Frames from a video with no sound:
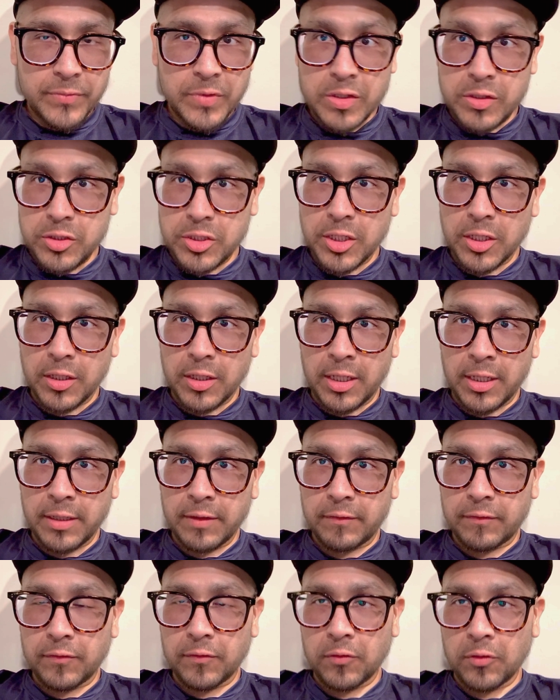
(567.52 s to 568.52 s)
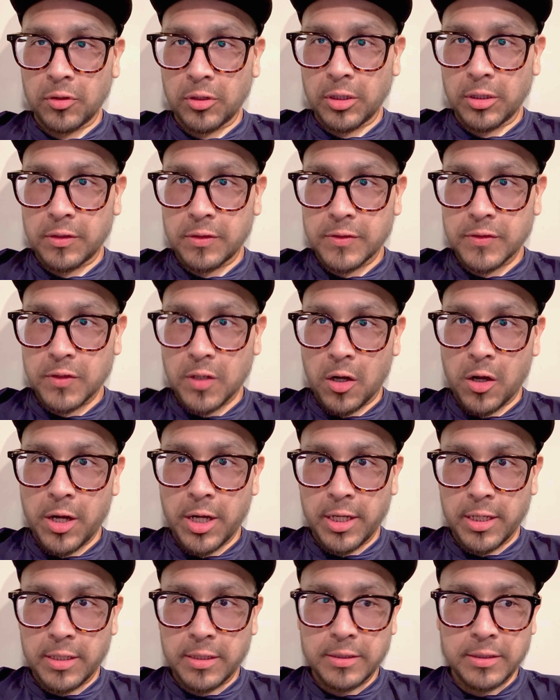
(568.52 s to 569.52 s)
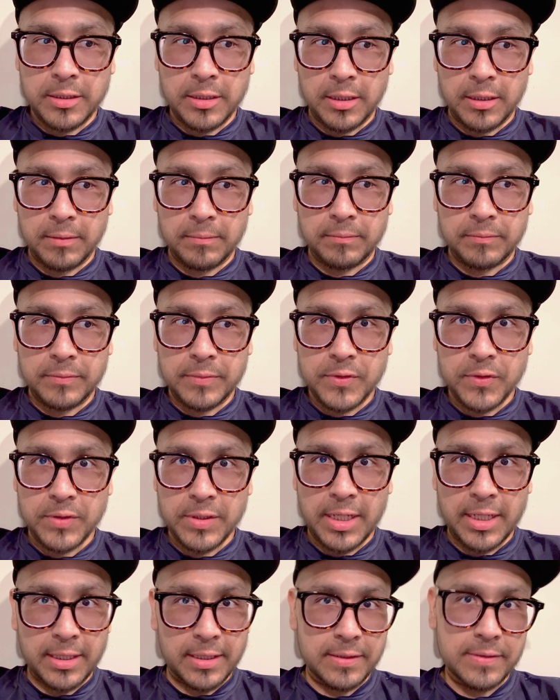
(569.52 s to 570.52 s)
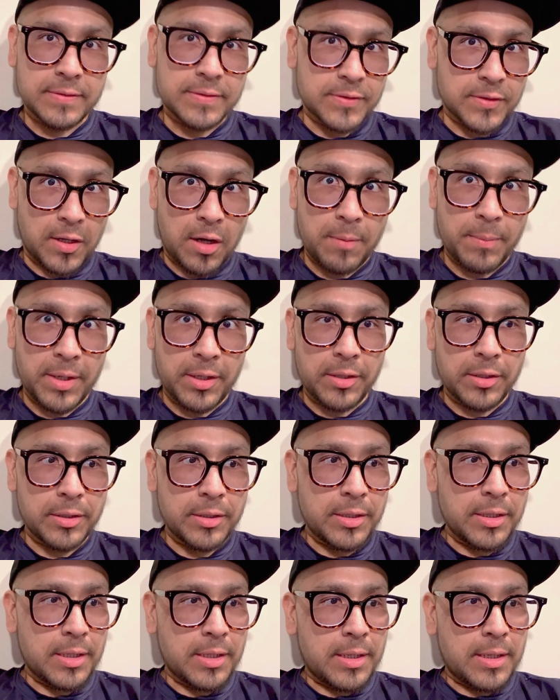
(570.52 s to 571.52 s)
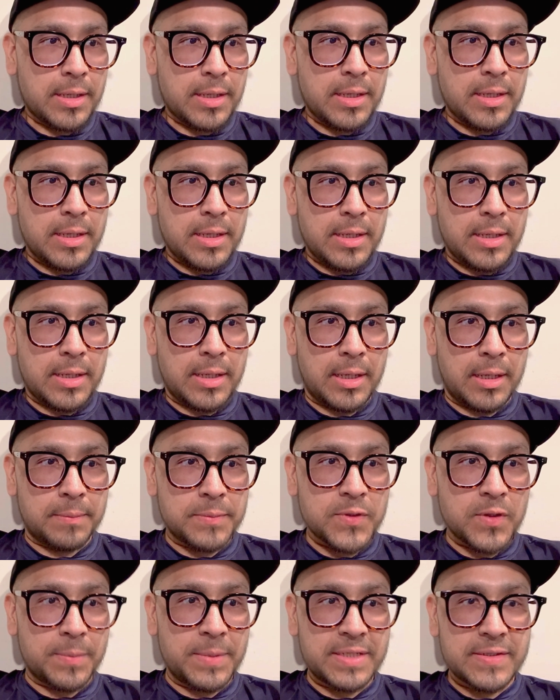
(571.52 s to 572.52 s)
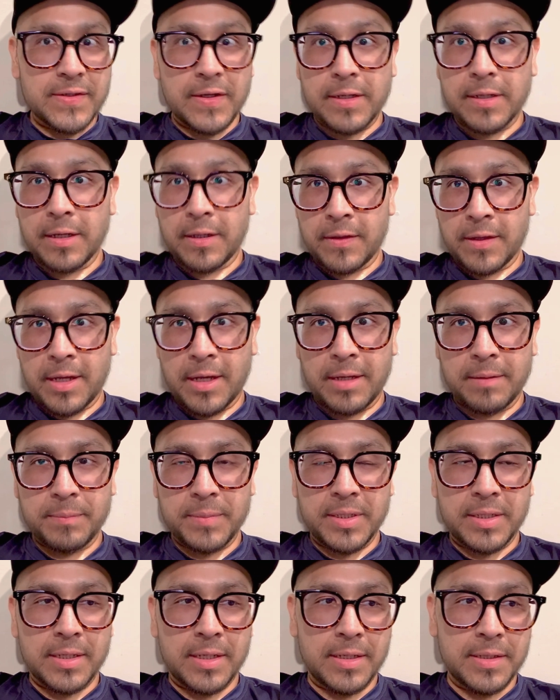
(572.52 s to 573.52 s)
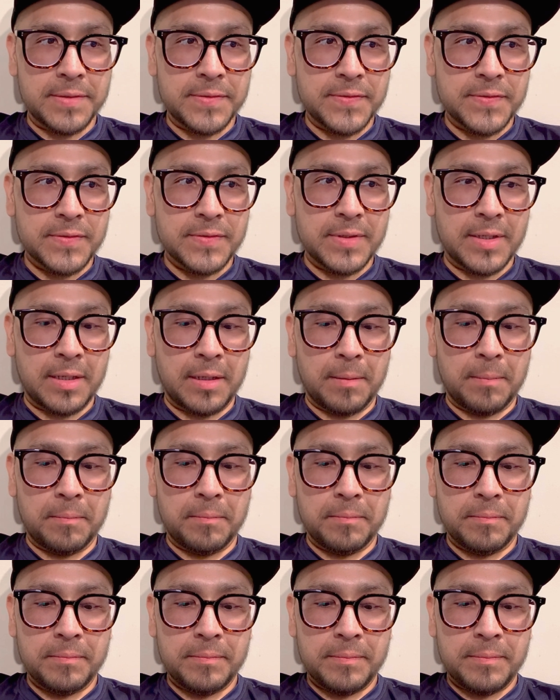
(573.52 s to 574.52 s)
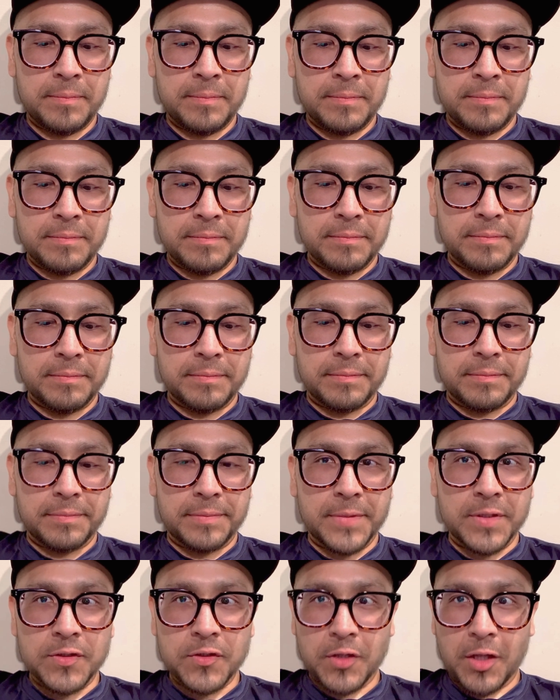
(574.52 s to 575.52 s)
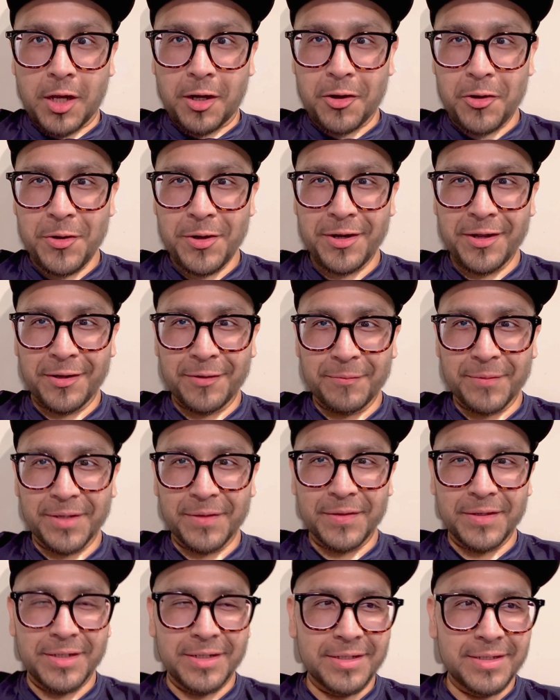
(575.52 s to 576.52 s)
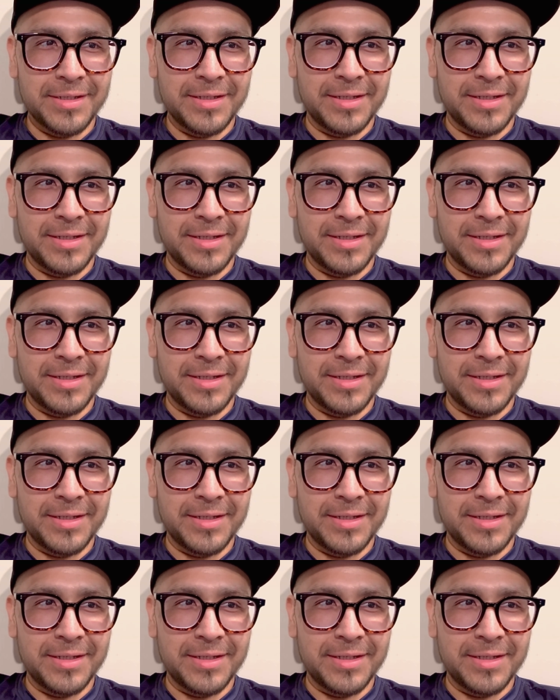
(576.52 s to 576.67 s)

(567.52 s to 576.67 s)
gel on it for scarring, so that it can scar better. So I'm excited on that because there's a lot going on around there.